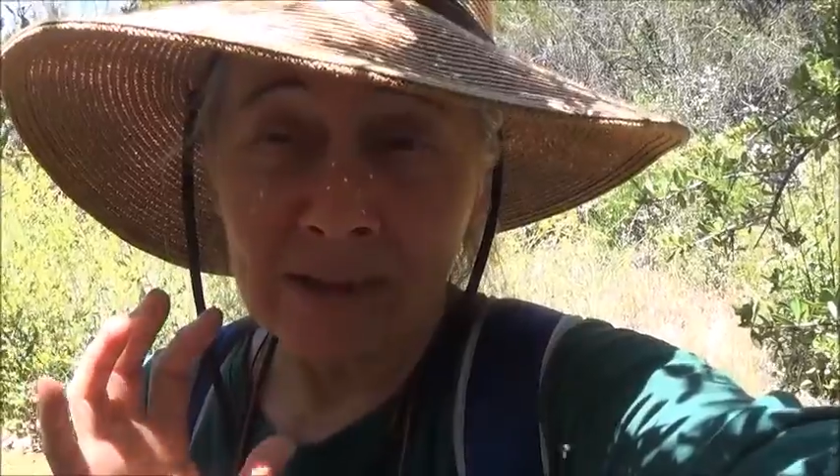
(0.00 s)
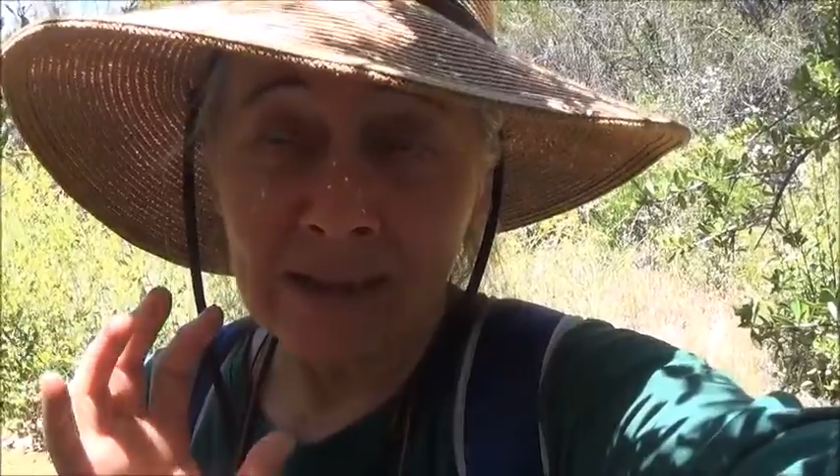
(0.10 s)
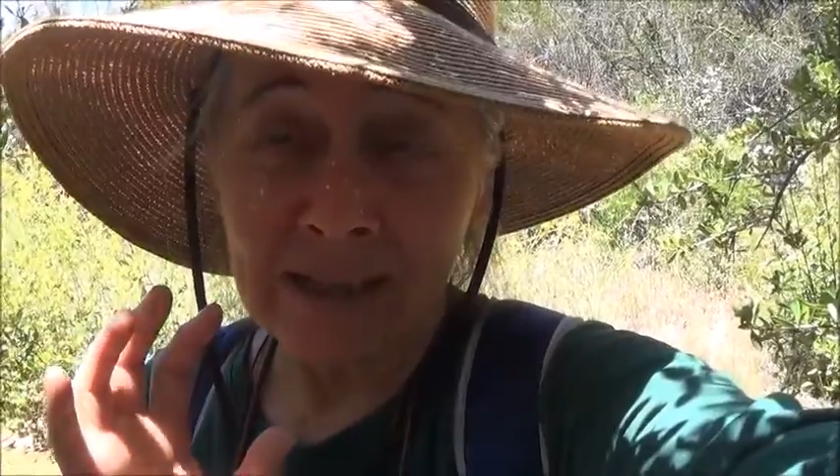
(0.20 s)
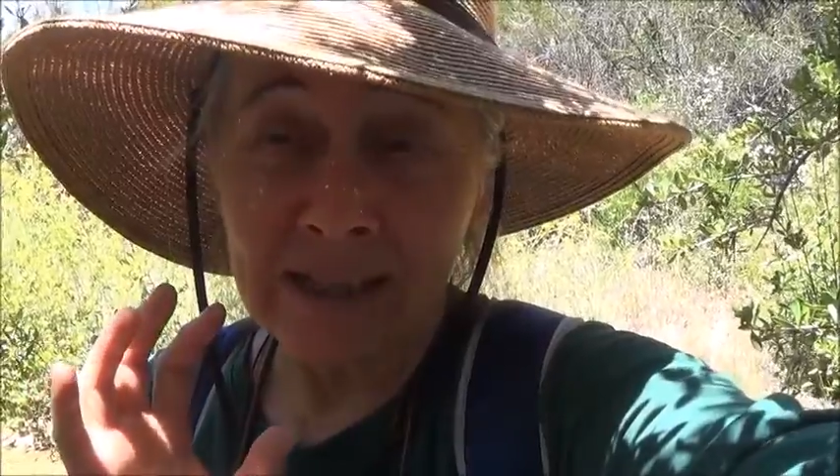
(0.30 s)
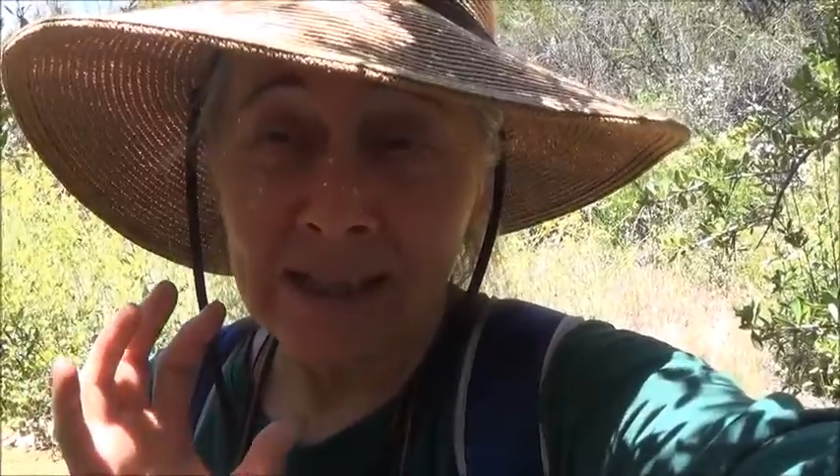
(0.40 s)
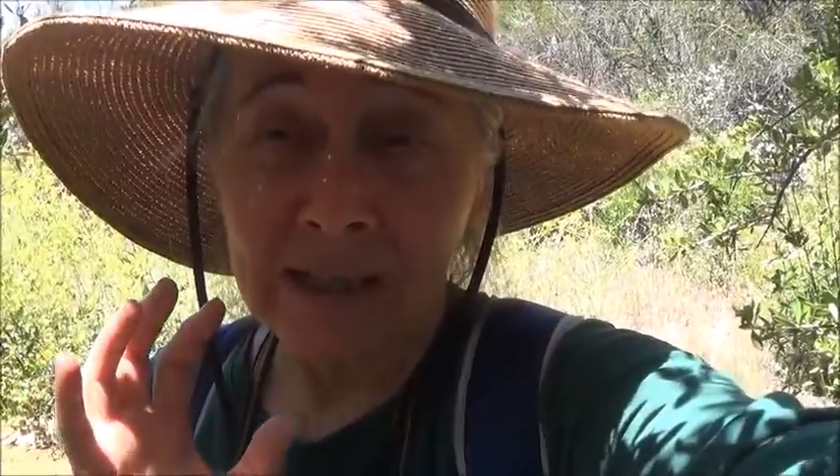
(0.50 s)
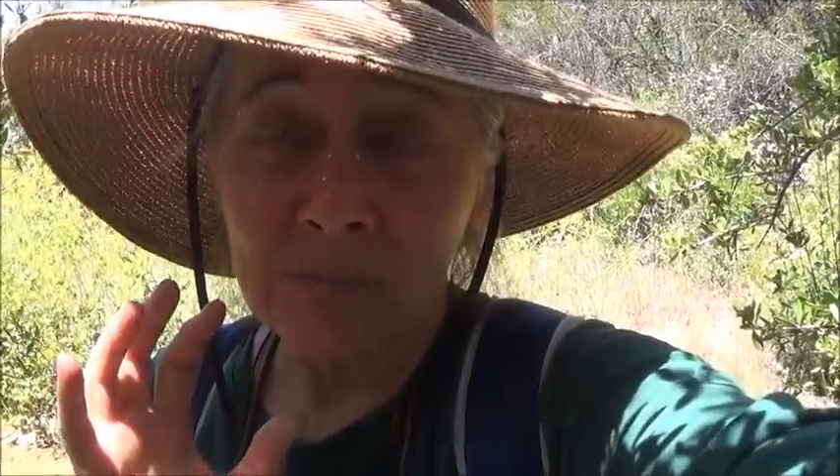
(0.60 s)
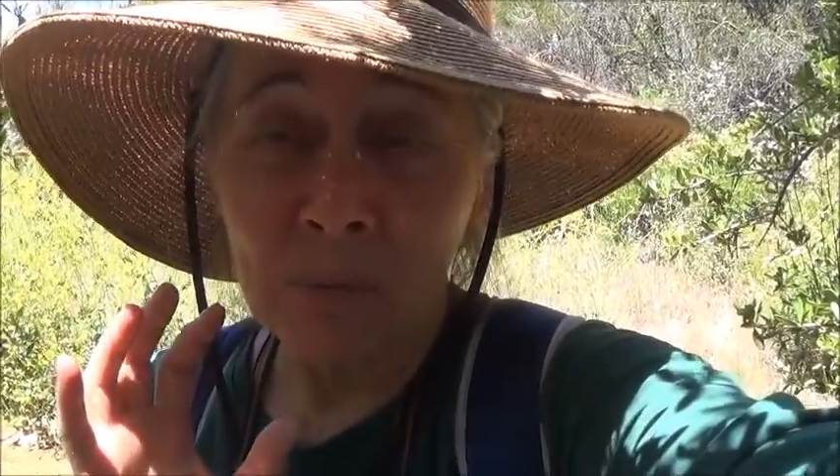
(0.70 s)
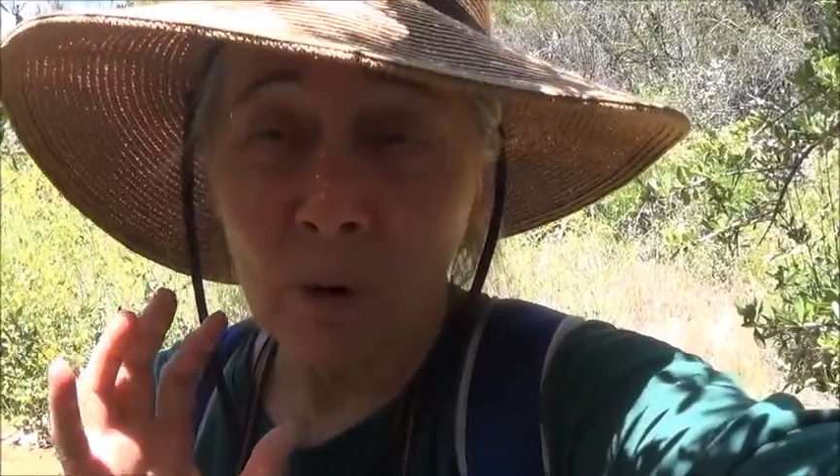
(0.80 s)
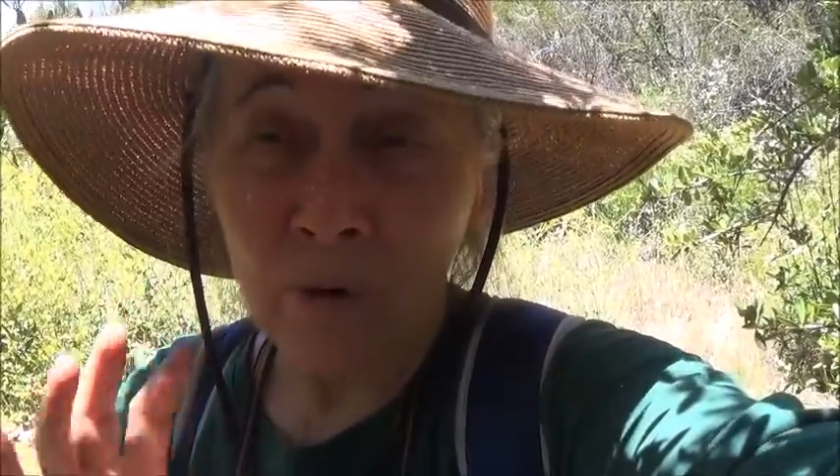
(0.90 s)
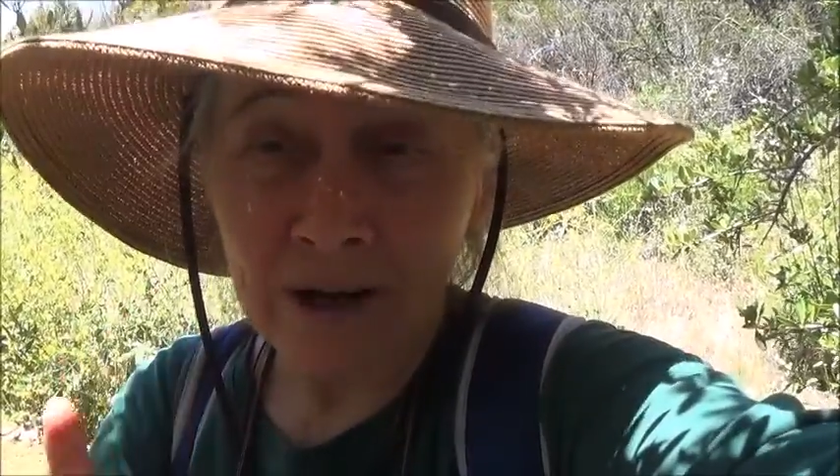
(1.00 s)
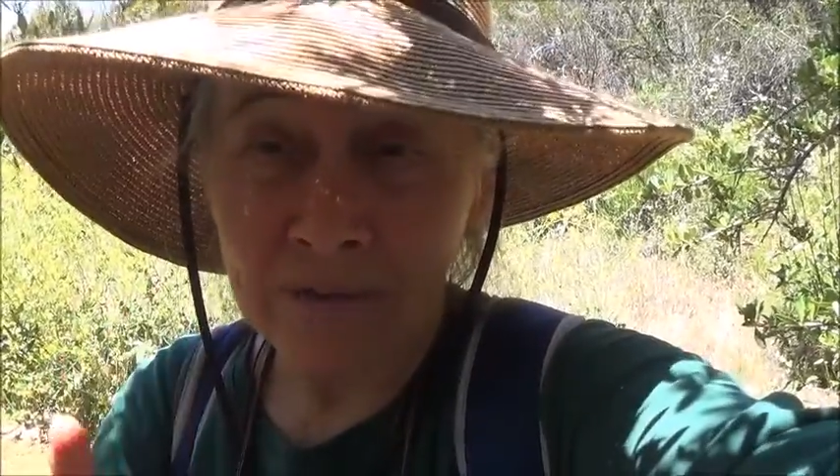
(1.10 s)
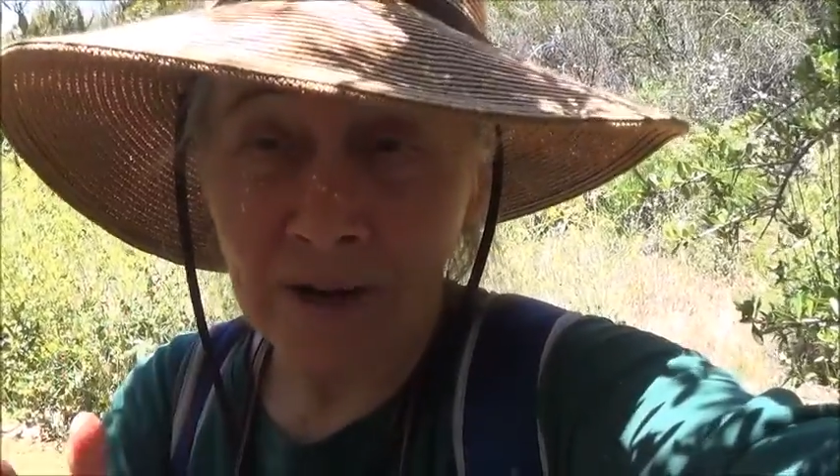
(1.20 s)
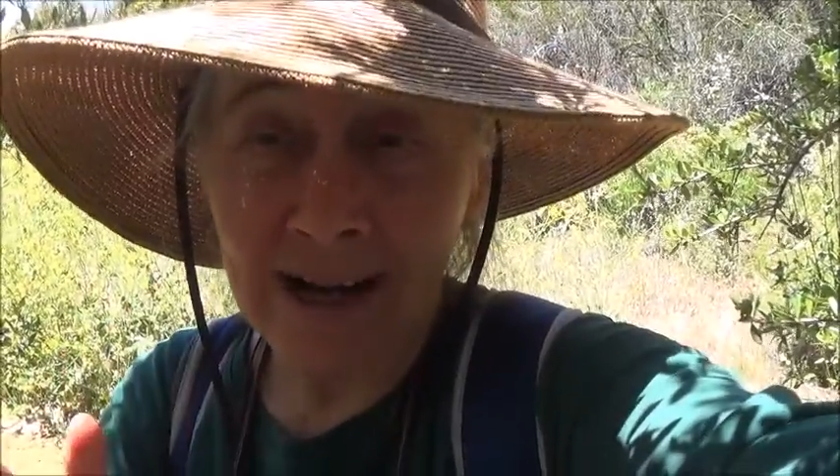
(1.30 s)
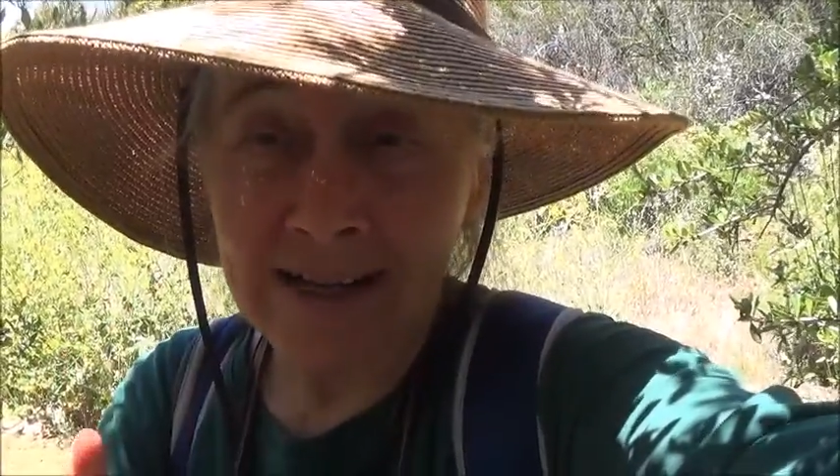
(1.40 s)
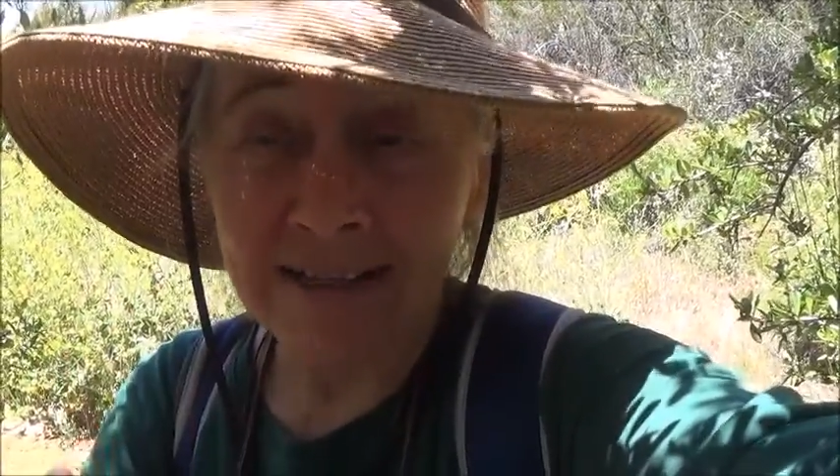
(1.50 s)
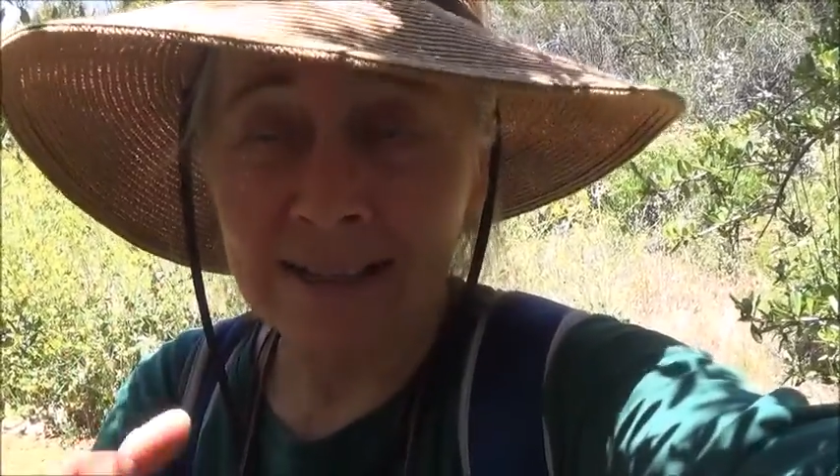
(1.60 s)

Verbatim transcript: the poor advice